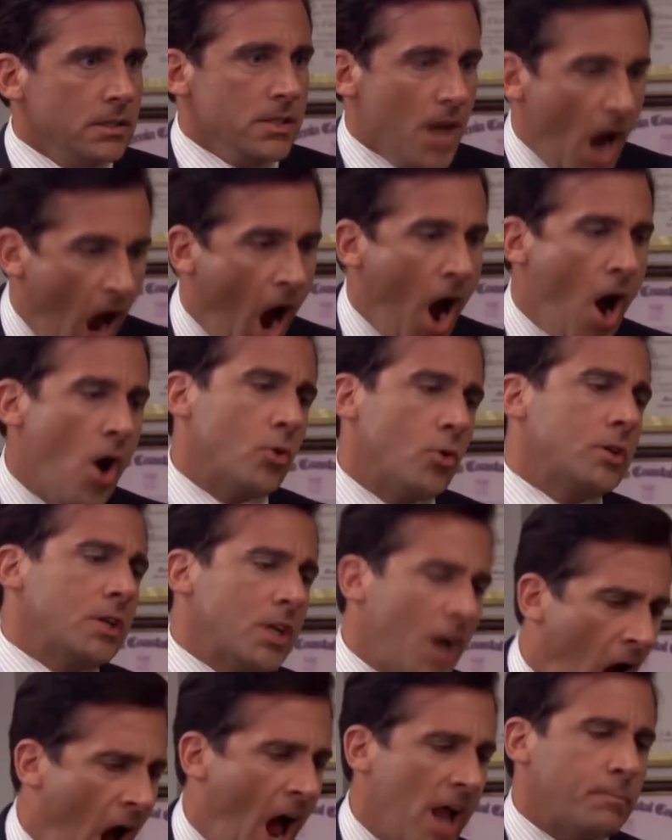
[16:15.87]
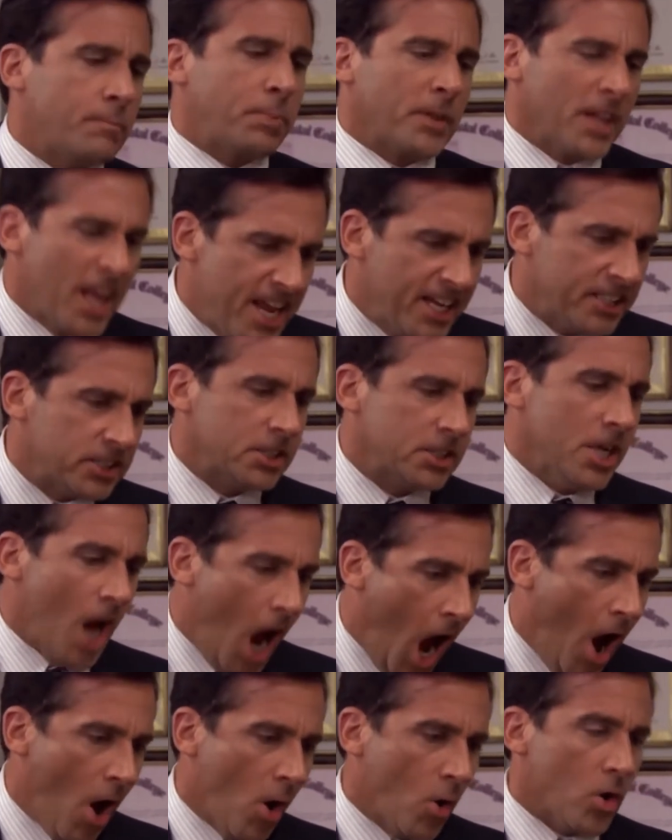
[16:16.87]
No, God, please,
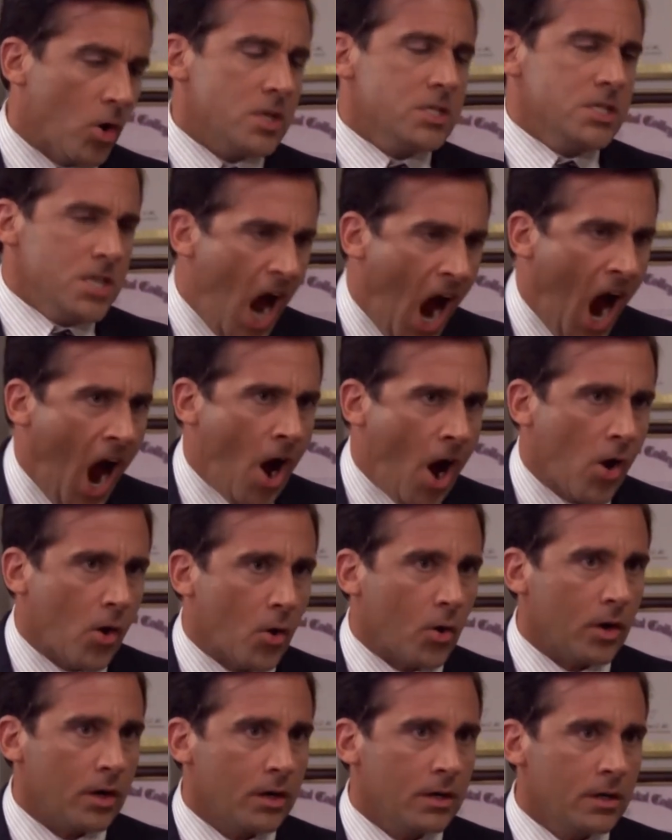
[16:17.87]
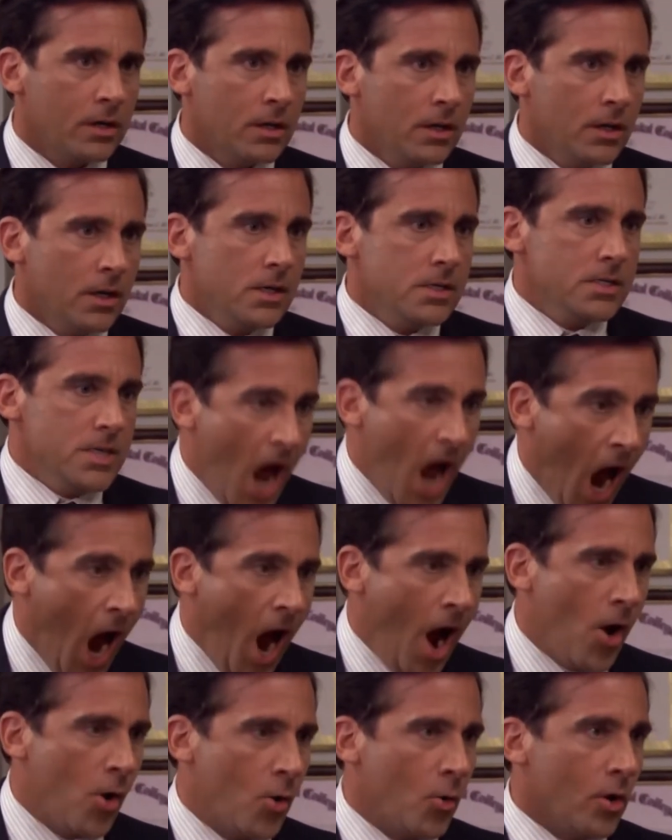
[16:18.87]
no! No!
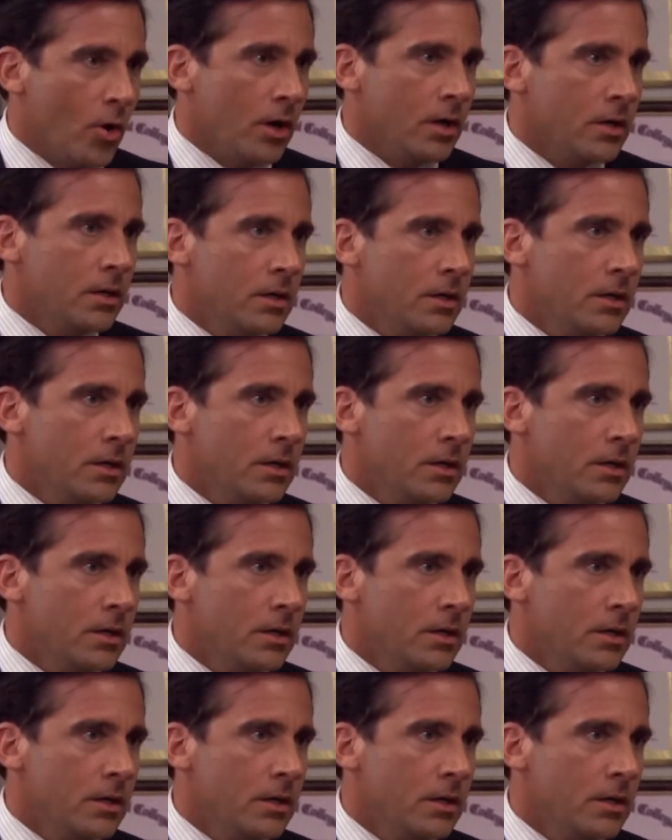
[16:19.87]
No!